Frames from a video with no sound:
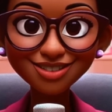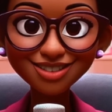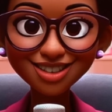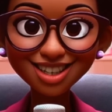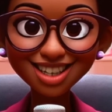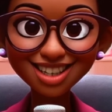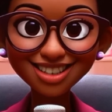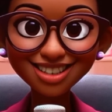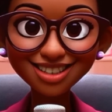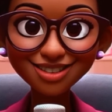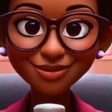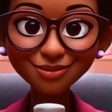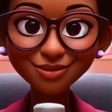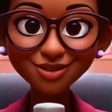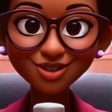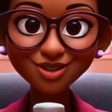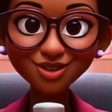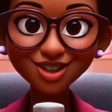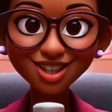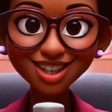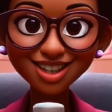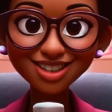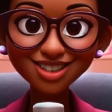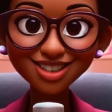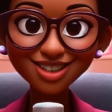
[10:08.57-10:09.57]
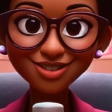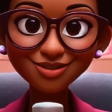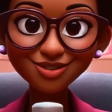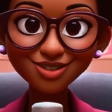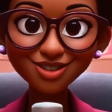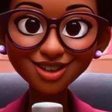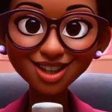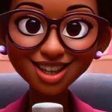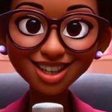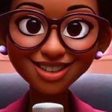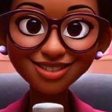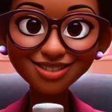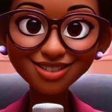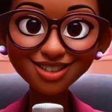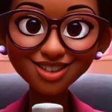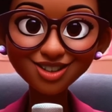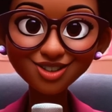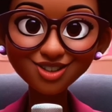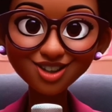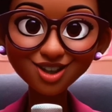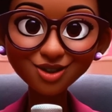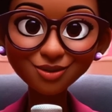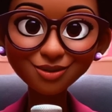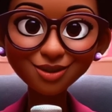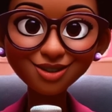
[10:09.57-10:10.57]
Let them drink to forget their
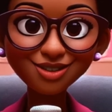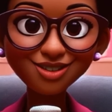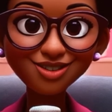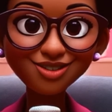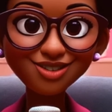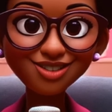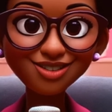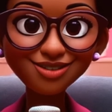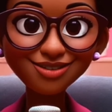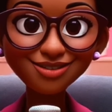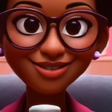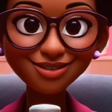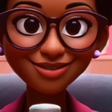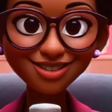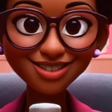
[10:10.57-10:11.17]
troubles.